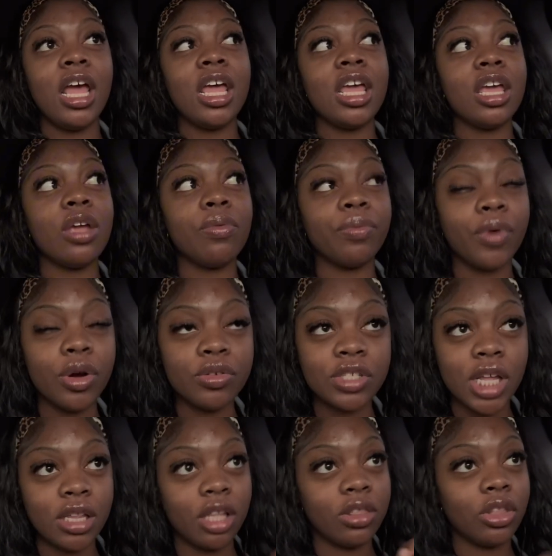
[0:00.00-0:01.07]
He rose
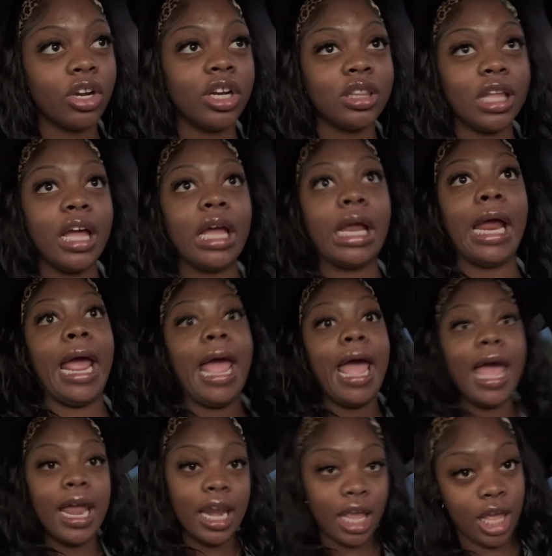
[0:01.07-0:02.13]
at the third day,
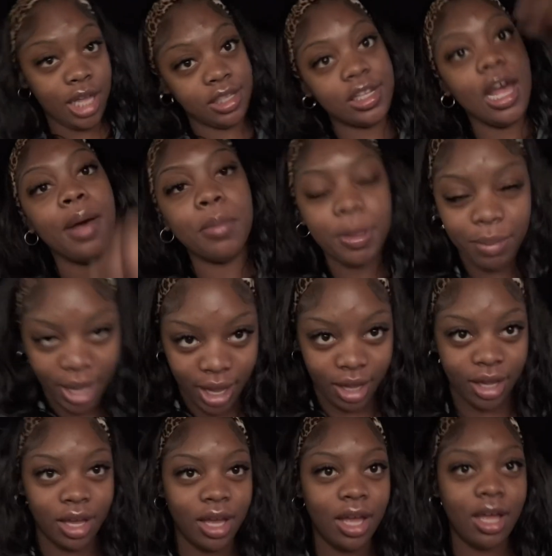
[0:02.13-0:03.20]
and he's coming
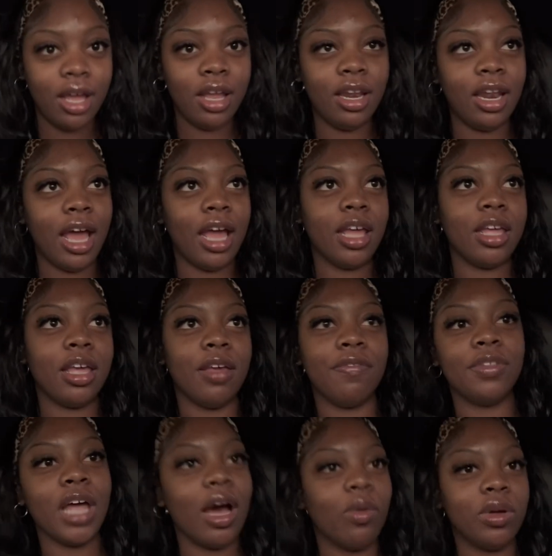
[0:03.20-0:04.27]
back. Like, hello.
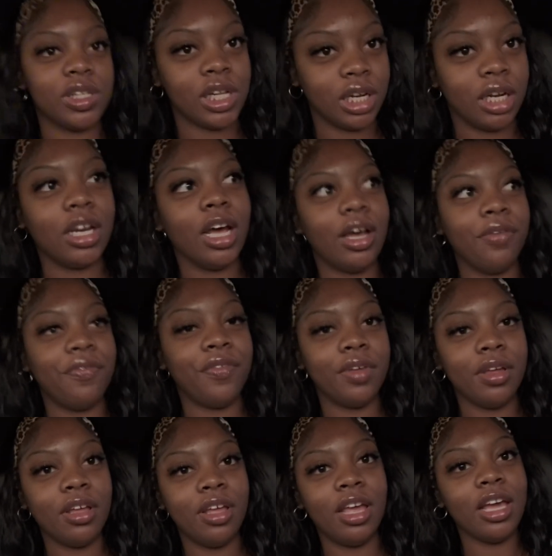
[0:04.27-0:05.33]
If that wasn't enough,
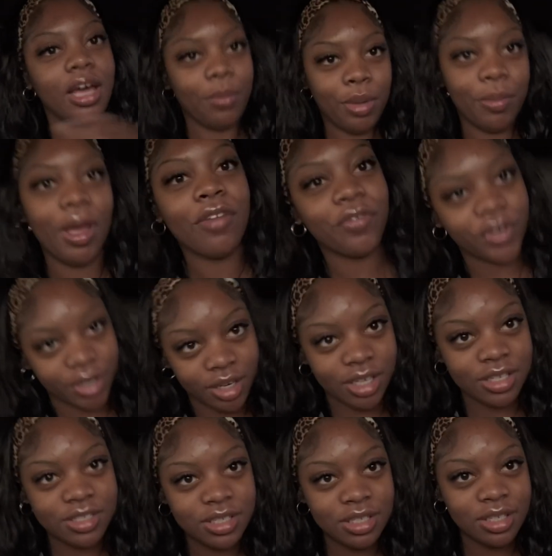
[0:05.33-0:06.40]
he coming back for
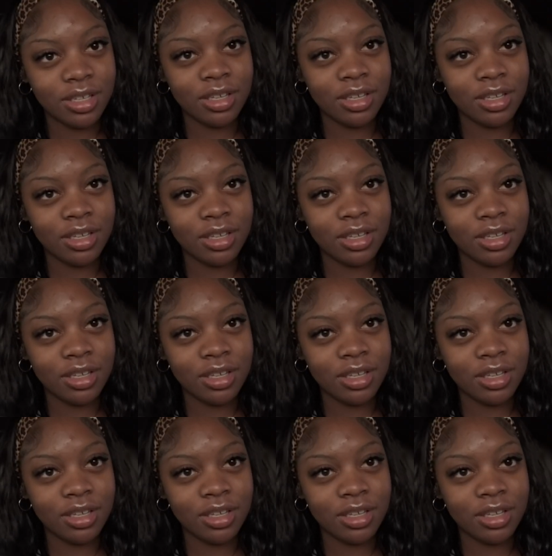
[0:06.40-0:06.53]
us.